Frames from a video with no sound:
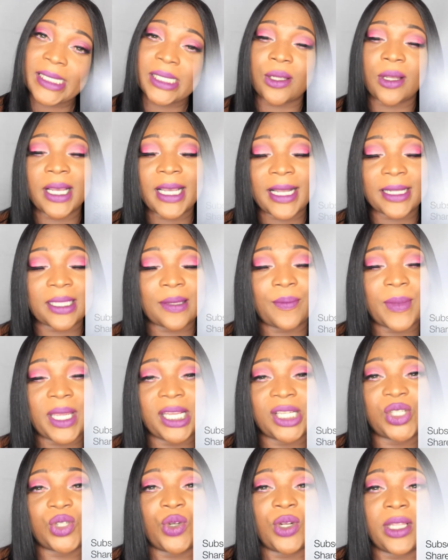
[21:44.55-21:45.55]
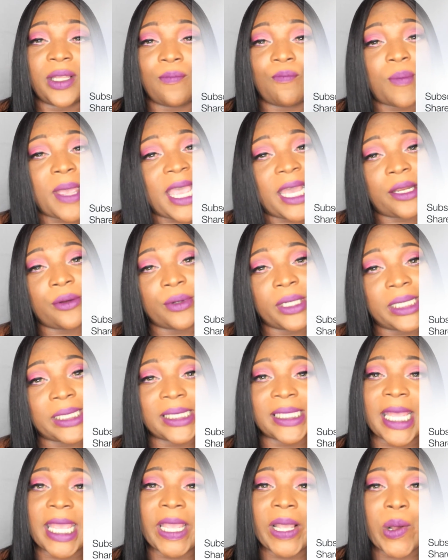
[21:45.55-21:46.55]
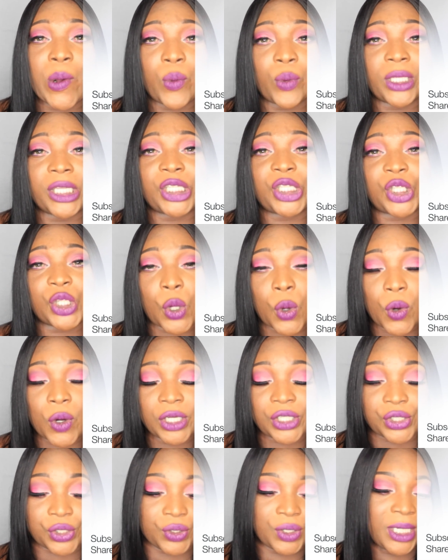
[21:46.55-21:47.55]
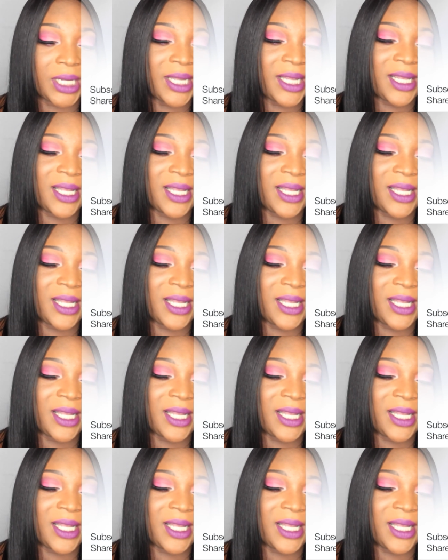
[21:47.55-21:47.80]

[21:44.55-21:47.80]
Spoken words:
So I got to make sure the batteries stay on the charger.